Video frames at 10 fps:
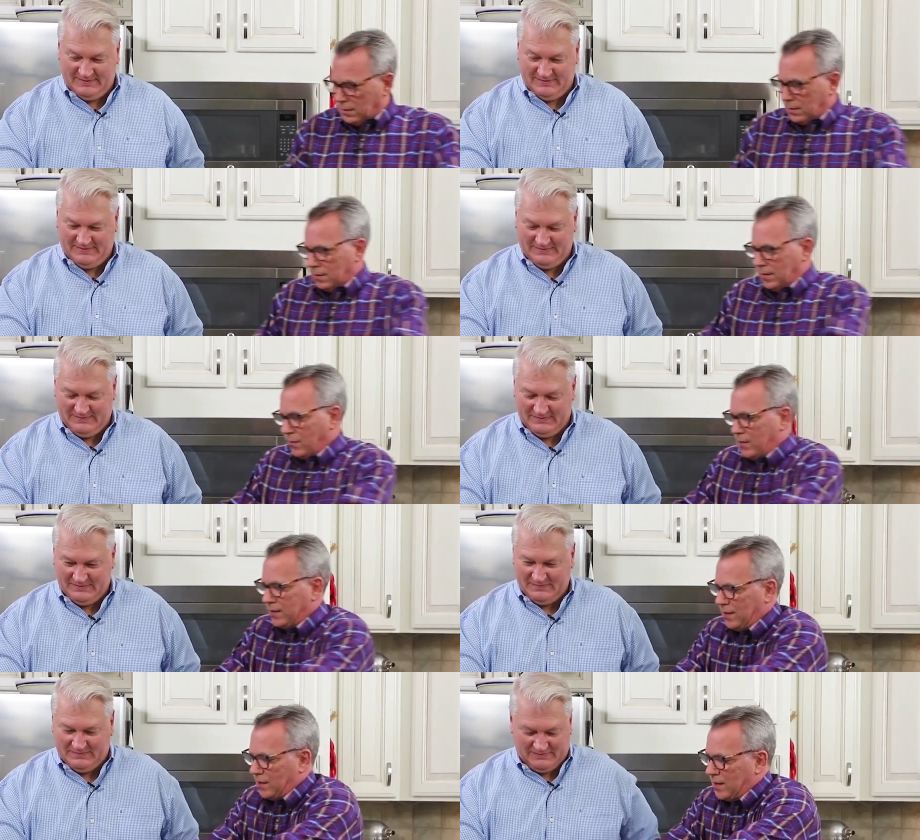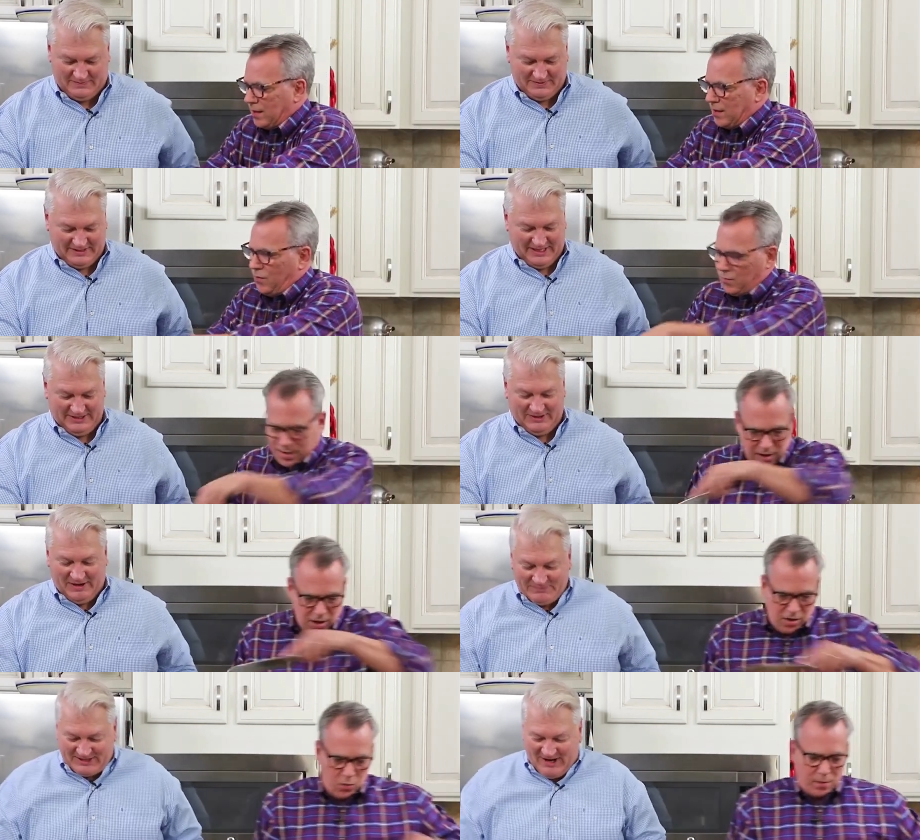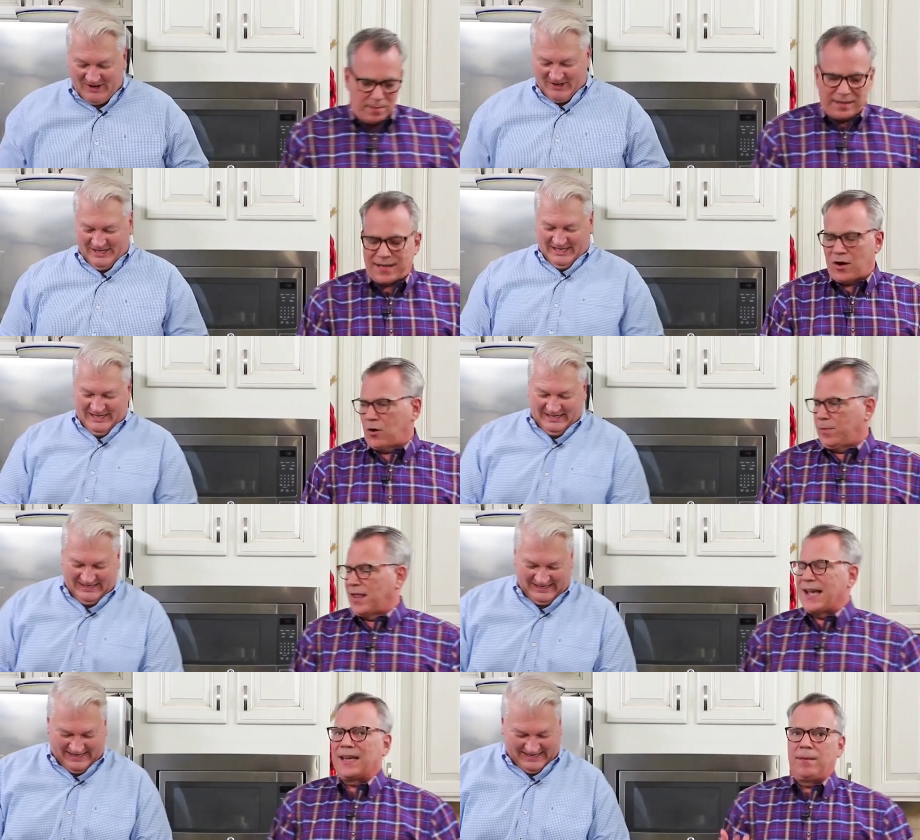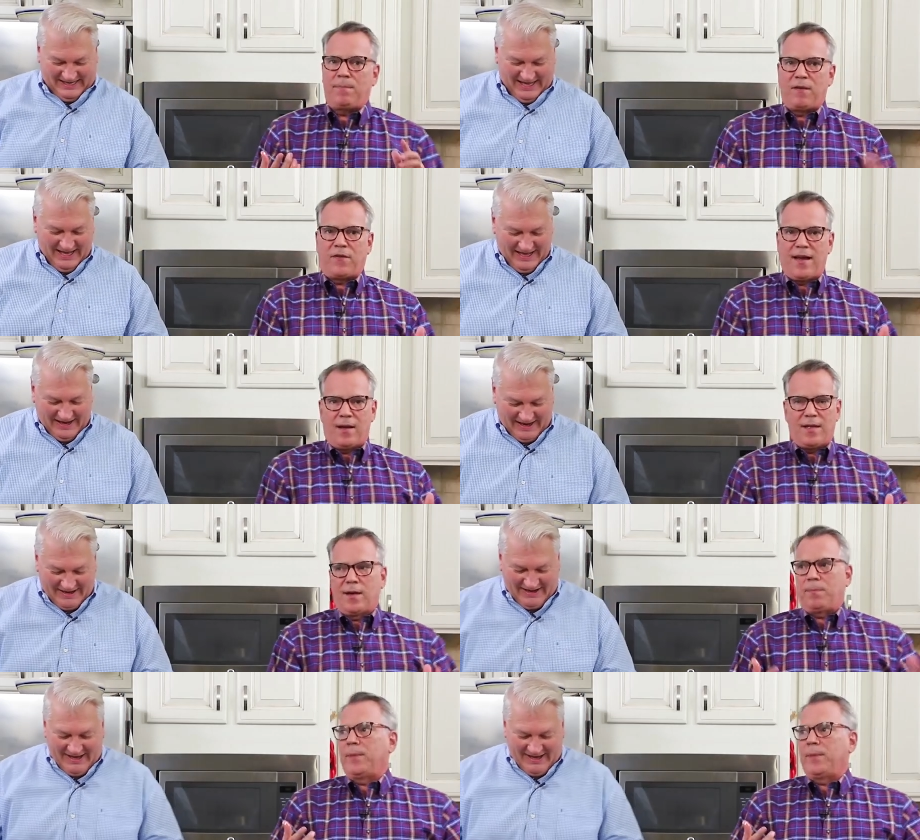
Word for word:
Speaker 1: okay, well, so you, you Thank would, you. I'm you sorry. would be terrible like at a buffet. Like,